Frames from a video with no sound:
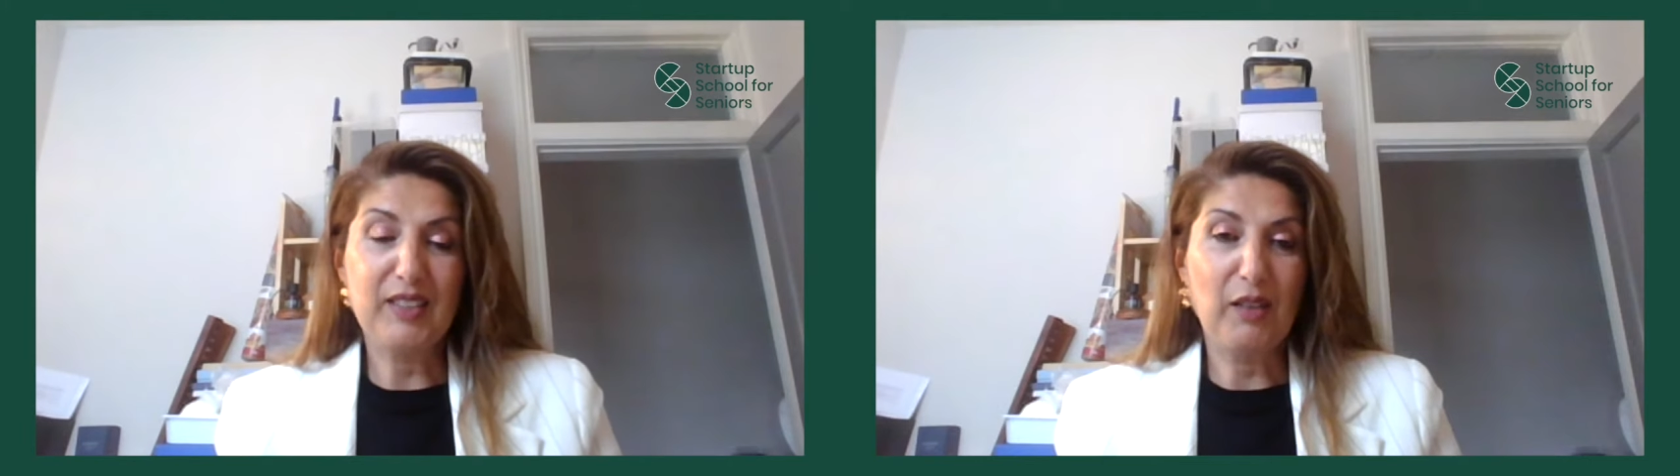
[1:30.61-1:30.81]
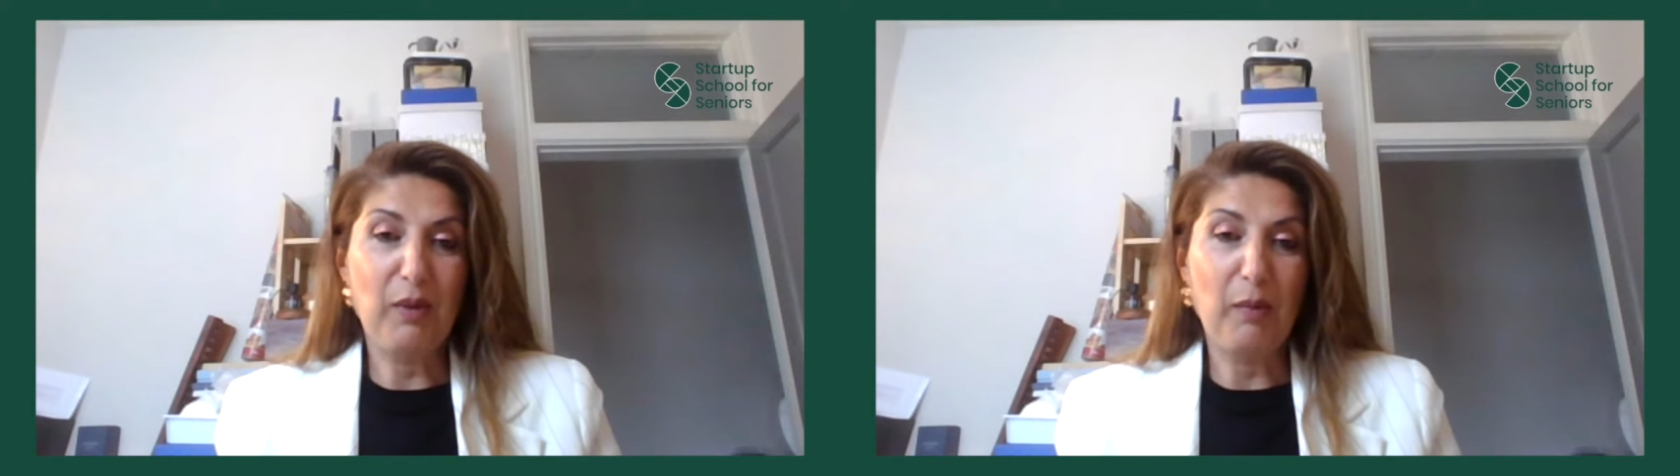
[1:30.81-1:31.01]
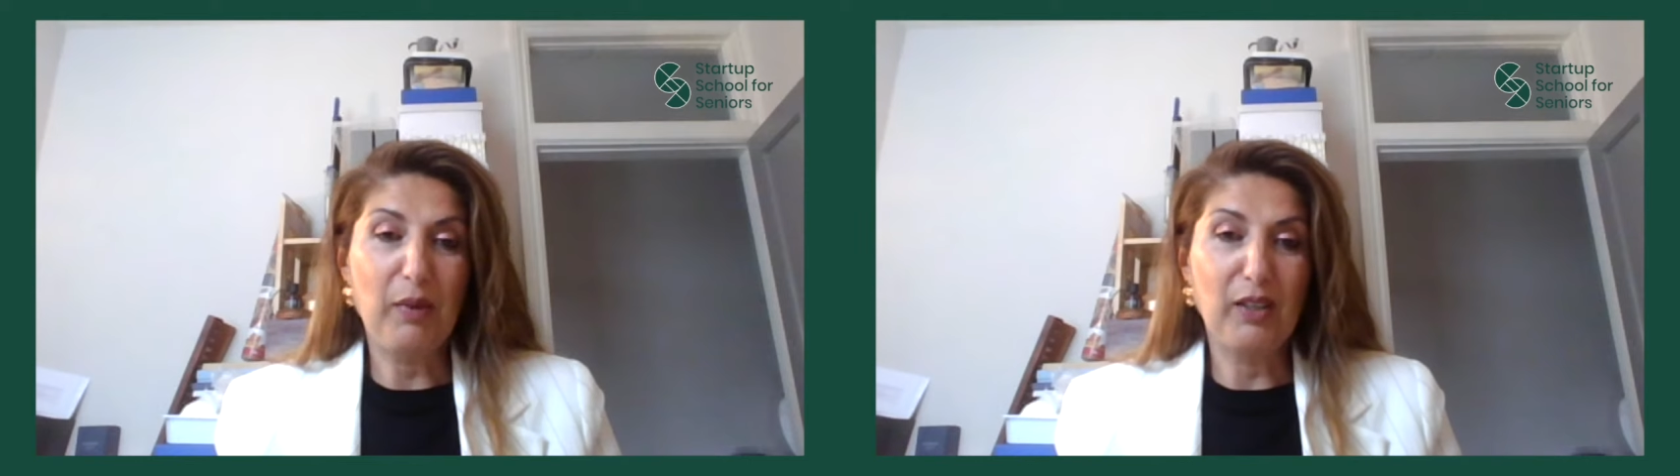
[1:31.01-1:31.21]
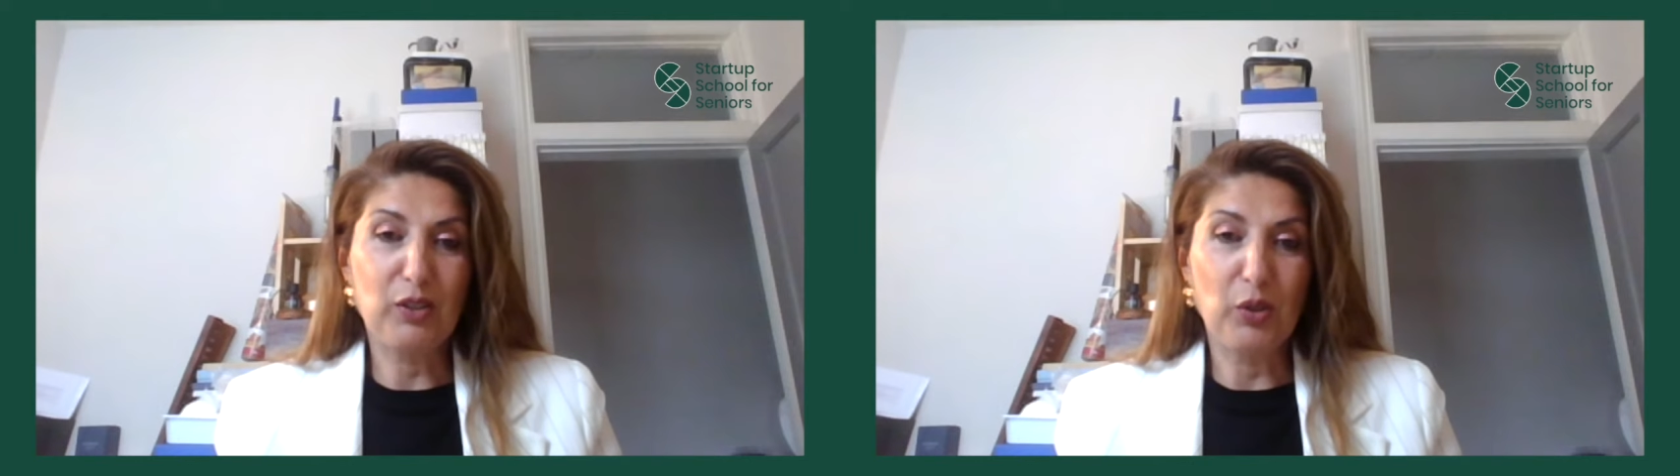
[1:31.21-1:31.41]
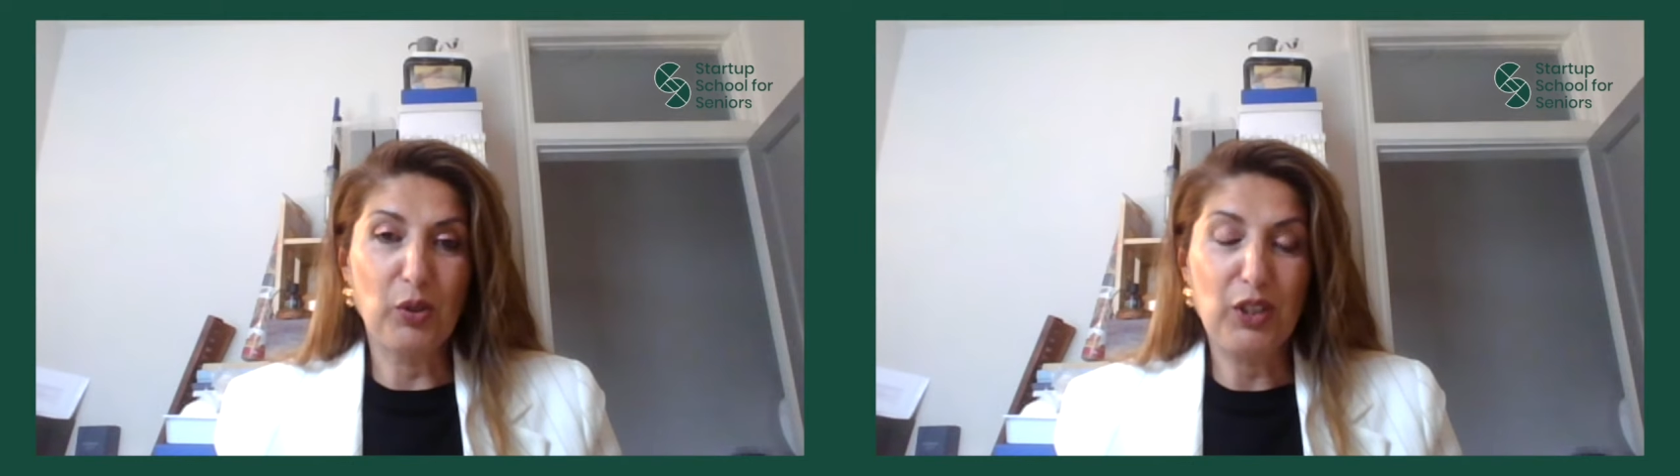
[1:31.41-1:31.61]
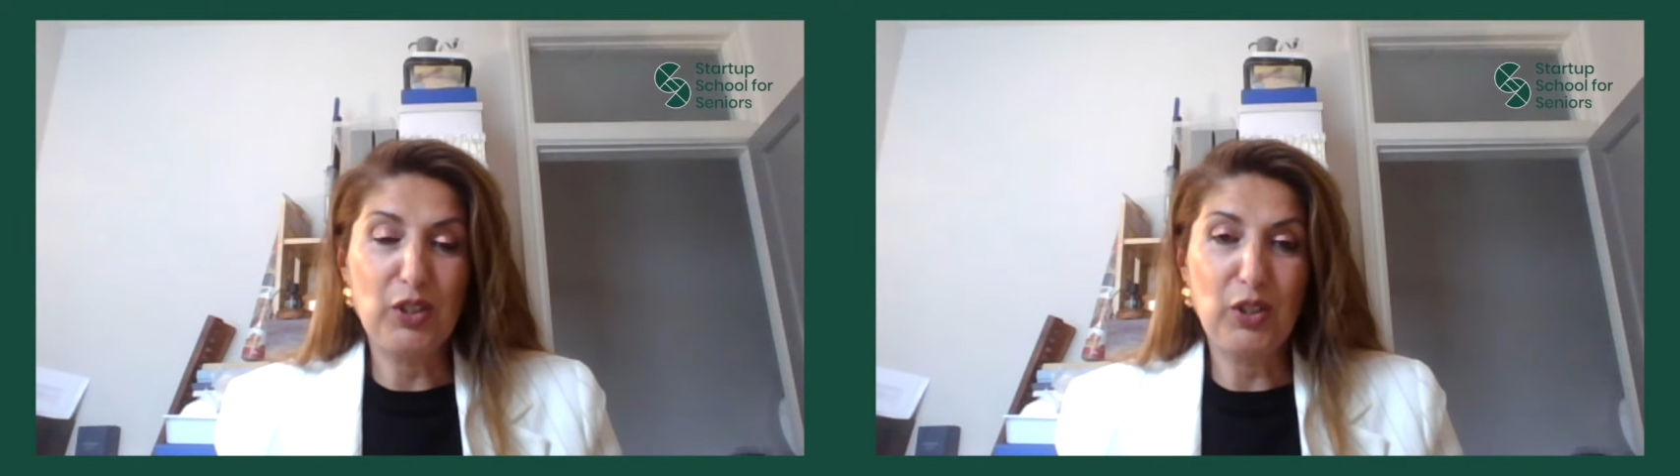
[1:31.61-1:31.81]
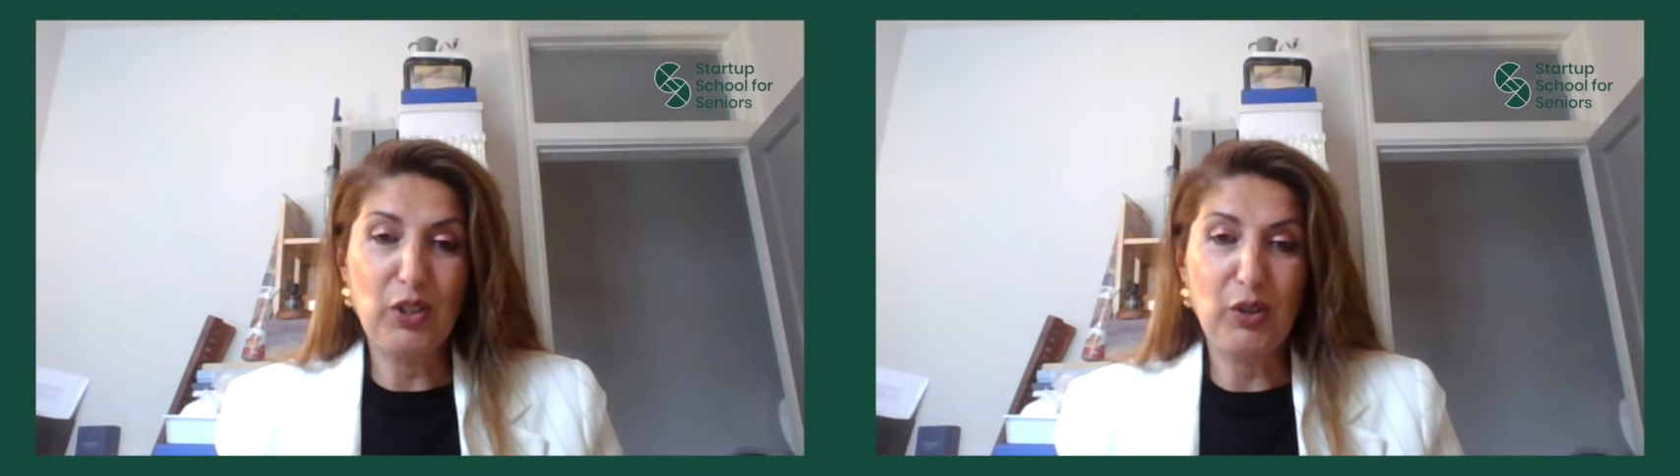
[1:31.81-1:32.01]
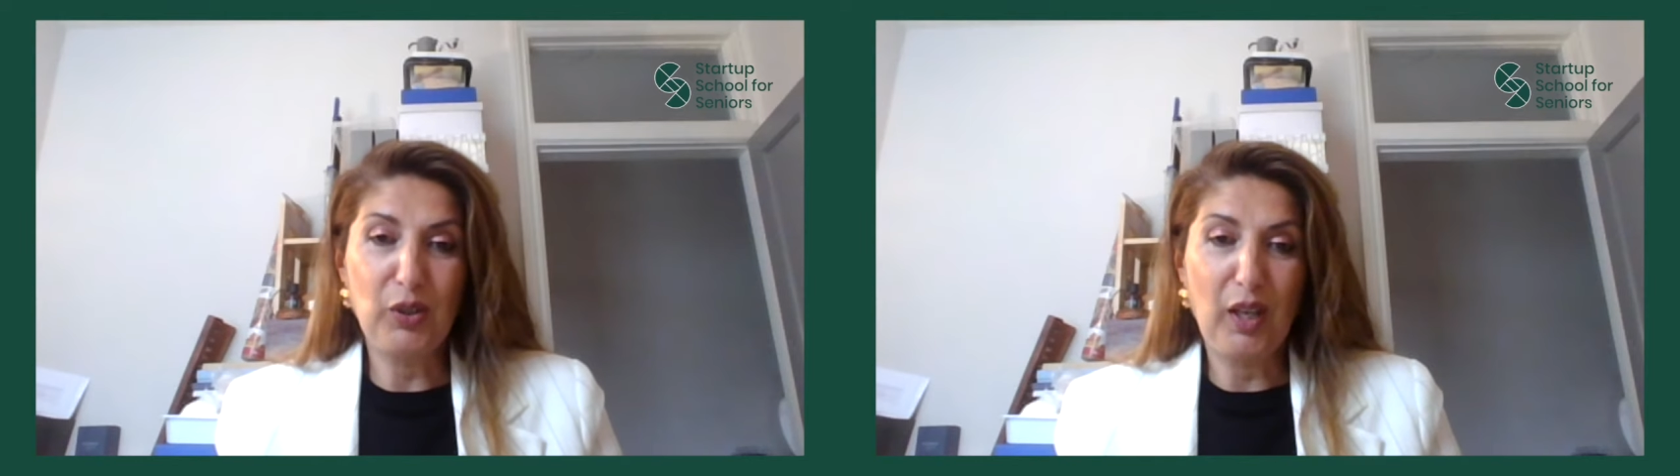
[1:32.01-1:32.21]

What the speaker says: I remember talking to you